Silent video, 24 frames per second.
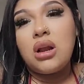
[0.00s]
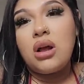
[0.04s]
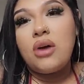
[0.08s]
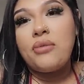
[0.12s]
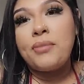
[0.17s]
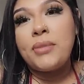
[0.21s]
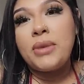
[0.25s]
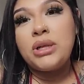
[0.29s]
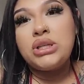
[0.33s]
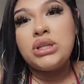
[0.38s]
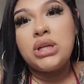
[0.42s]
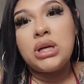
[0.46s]
off
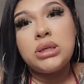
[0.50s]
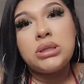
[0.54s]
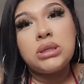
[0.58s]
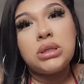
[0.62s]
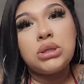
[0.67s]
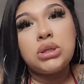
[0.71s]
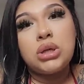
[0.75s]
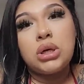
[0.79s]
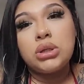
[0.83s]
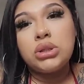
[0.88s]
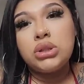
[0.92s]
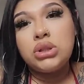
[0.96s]
my chest
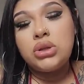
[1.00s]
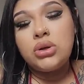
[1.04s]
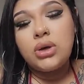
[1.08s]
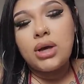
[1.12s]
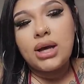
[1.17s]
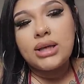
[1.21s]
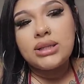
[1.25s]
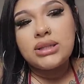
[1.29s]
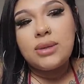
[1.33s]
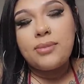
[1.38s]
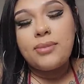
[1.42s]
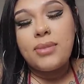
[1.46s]
and talk to you
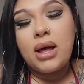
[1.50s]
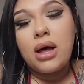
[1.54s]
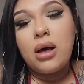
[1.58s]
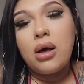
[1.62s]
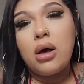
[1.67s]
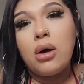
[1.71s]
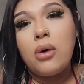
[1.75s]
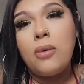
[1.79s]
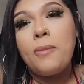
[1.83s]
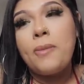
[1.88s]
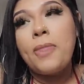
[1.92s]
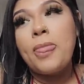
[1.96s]
guys
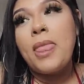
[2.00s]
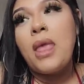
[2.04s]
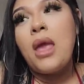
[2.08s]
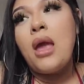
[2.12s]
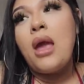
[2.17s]
about.